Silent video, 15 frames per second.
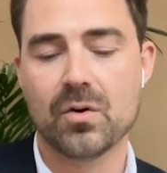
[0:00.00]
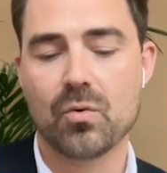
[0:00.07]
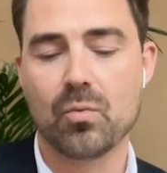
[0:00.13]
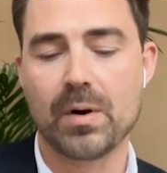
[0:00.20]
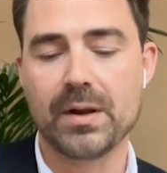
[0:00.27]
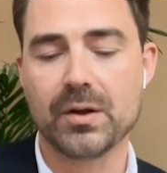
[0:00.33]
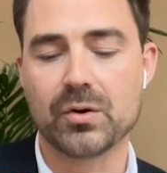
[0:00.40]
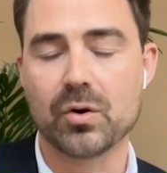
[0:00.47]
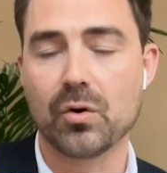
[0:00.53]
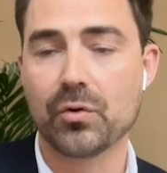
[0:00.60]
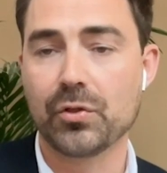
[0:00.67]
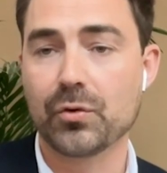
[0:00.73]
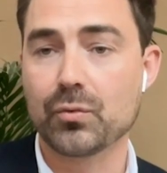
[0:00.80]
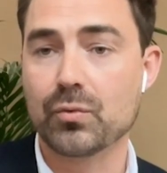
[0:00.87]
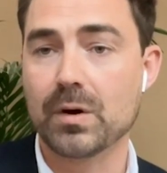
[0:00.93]
when you go
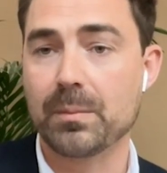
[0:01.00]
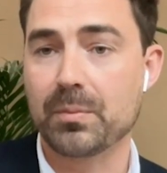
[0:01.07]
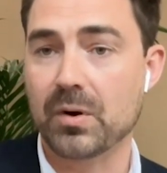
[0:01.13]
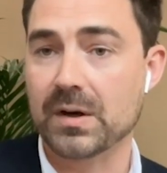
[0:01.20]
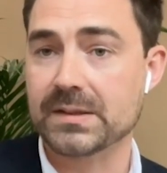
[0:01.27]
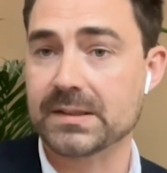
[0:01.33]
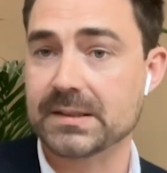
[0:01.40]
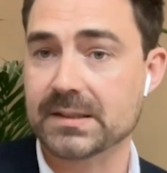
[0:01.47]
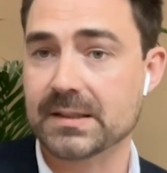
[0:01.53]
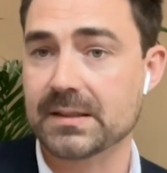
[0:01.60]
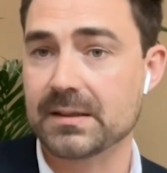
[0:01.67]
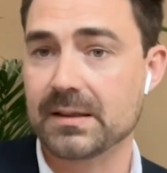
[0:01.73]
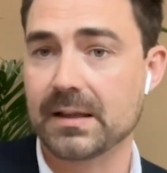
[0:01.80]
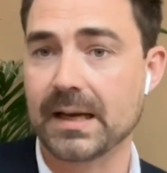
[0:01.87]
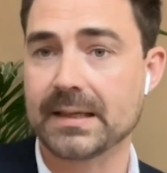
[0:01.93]
through a process
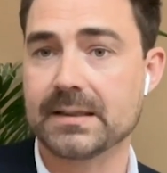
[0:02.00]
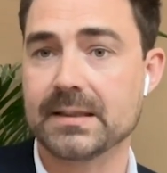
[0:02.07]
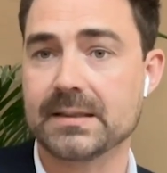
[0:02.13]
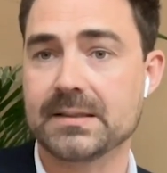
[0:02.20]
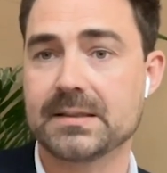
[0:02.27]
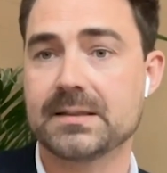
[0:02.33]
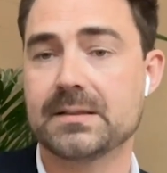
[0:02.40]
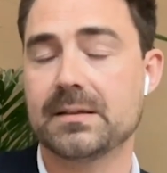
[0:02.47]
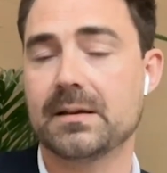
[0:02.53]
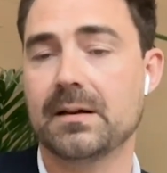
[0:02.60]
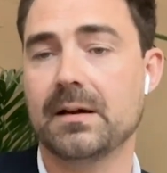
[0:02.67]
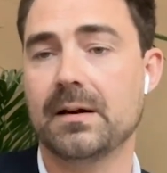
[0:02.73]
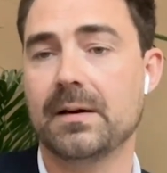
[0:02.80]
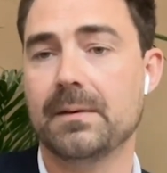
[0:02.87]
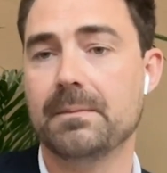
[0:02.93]
like this,
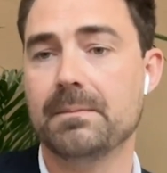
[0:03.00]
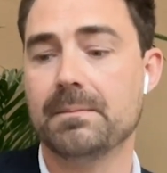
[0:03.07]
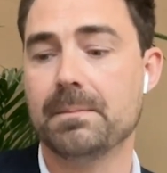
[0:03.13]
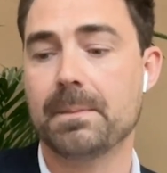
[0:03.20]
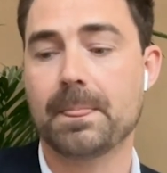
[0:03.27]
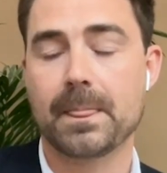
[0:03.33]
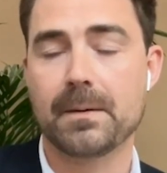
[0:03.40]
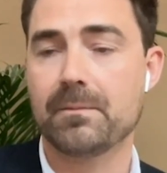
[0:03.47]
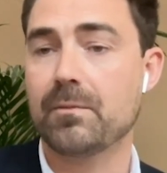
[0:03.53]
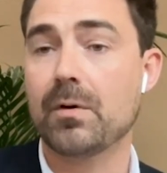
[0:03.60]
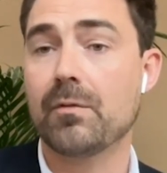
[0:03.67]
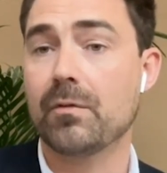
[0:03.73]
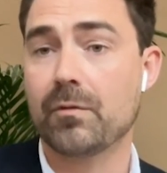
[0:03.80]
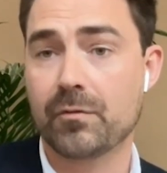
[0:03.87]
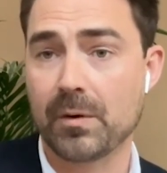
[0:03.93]

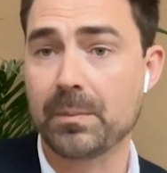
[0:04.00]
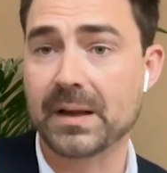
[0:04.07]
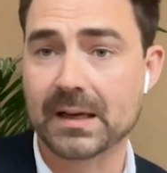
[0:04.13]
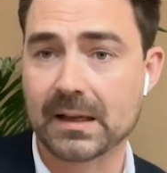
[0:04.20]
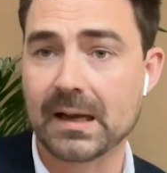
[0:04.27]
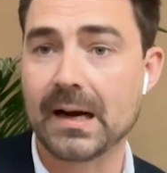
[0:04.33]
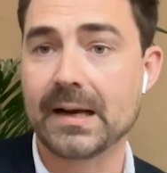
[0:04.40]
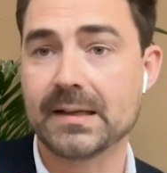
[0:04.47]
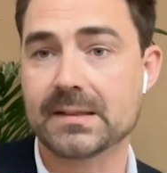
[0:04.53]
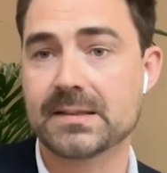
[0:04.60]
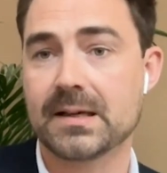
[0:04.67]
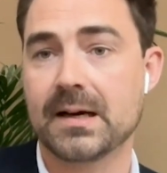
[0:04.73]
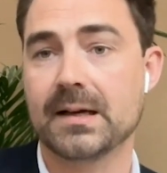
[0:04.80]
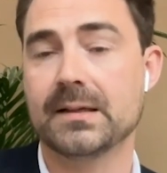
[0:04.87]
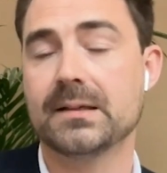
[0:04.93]
from the client
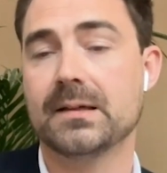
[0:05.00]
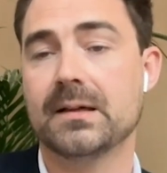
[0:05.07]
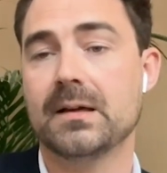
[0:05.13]
side,